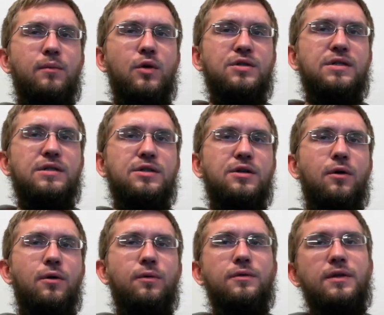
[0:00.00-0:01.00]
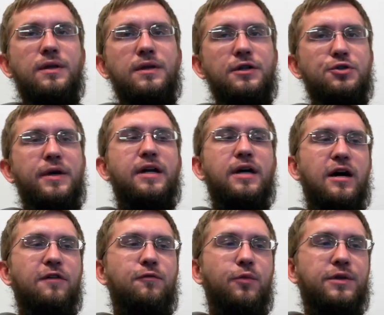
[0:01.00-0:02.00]
so the
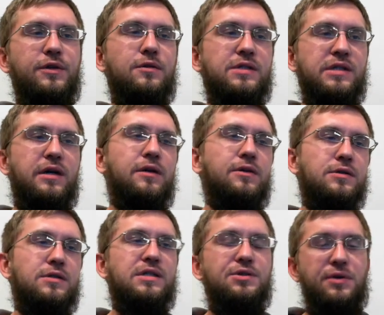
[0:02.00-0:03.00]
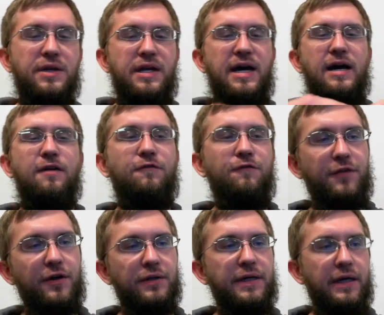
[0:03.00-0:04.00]
trade-off with those inductors is you can have
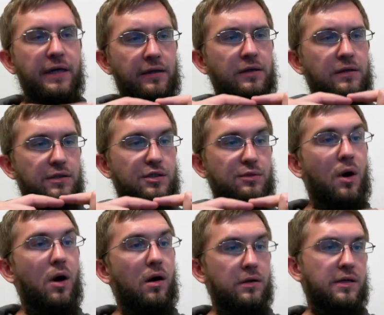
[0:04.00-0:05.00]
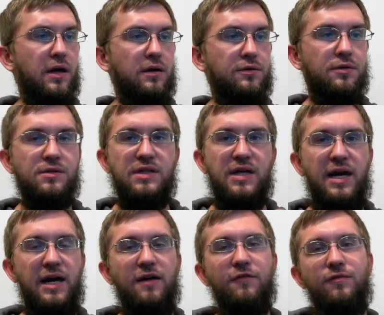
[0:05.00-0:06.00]
fairly small inductors that
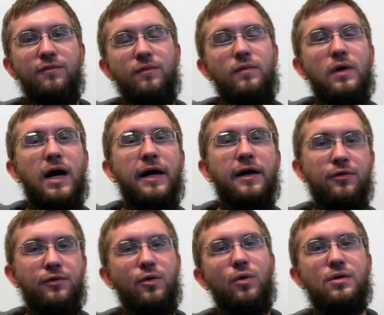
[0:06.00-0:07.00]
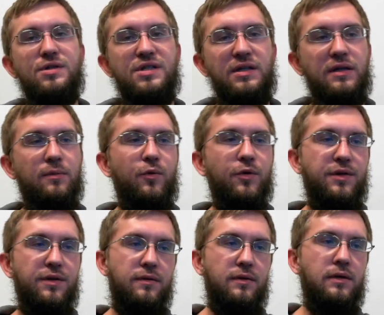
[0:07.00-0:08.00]
have iron cores in them with
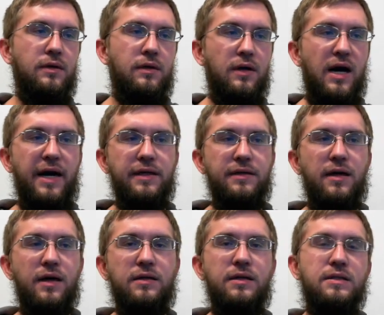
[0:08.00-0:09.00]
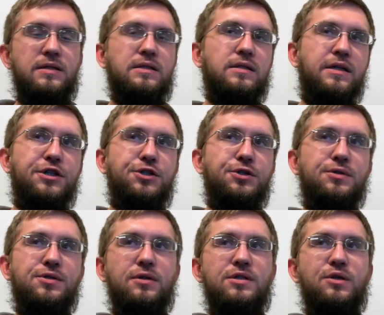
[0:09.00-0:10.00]
high inductance. The issue
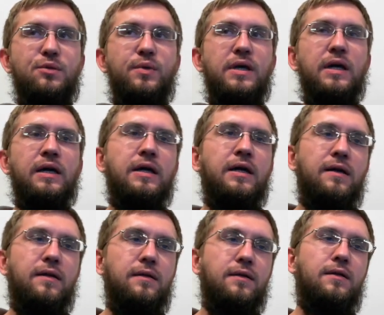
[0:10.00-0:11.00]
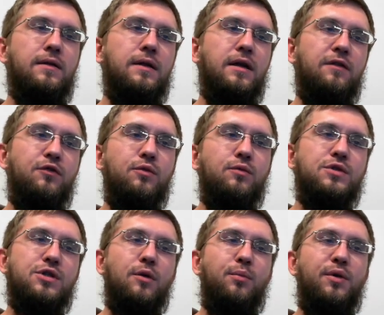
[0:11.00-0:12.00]
starts to be if you
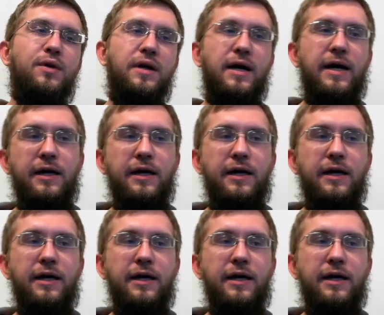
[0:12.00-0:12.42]
start putting high